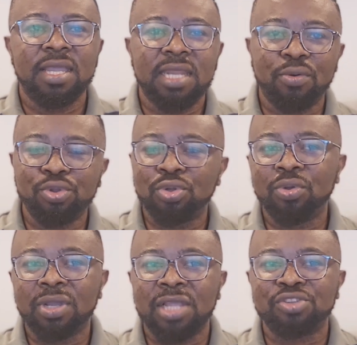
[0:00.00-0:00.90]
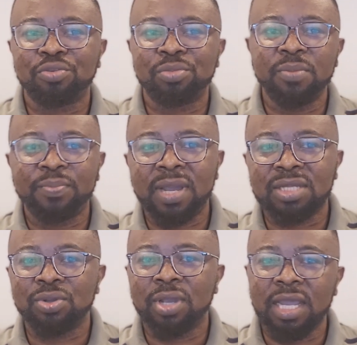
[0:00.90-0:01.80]
Then also look at some
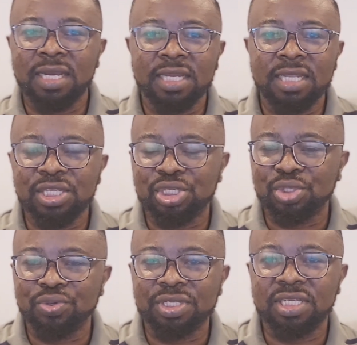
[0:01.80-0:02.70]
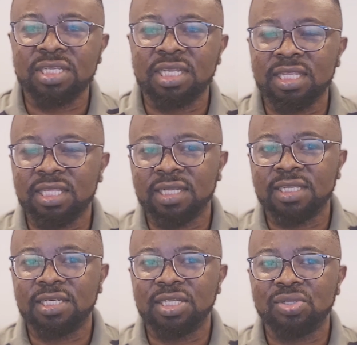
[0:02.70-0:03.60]
impact on Canadian institutions and
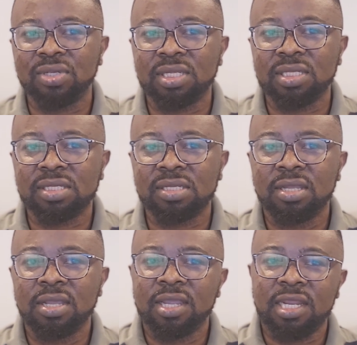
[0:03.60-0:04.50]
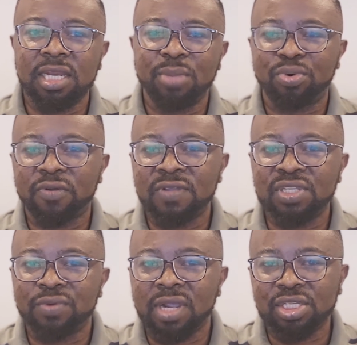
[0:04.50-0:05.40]
international students. Then the
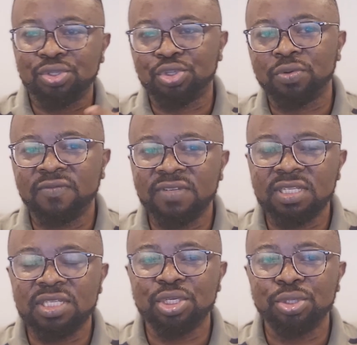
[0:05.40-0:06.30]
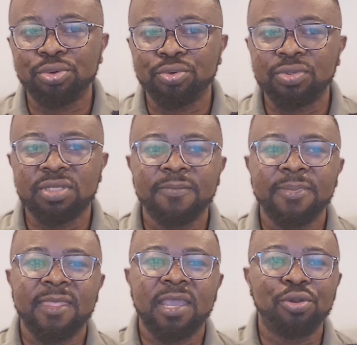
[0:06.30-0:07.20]
province reaction to some of these new rules,
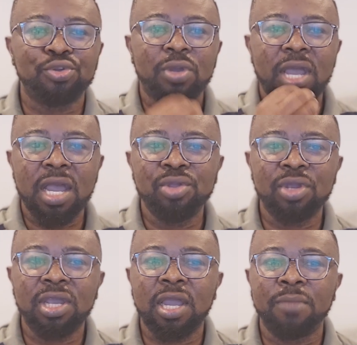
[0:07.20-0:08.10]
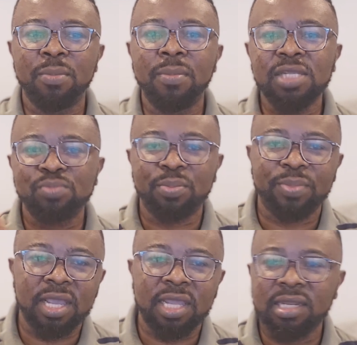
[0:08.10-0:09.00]
and also how you can be best
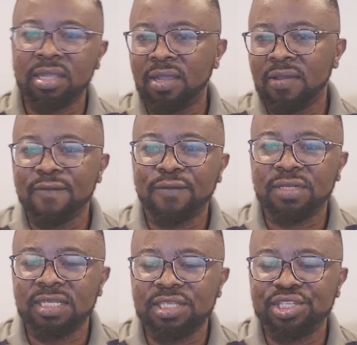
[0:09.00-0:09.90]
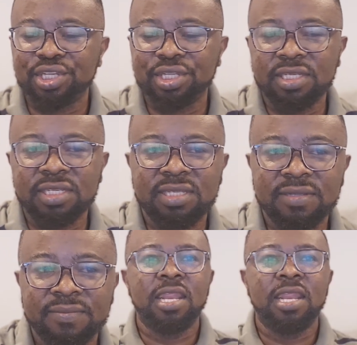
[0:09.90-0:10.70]
prepared for these changes.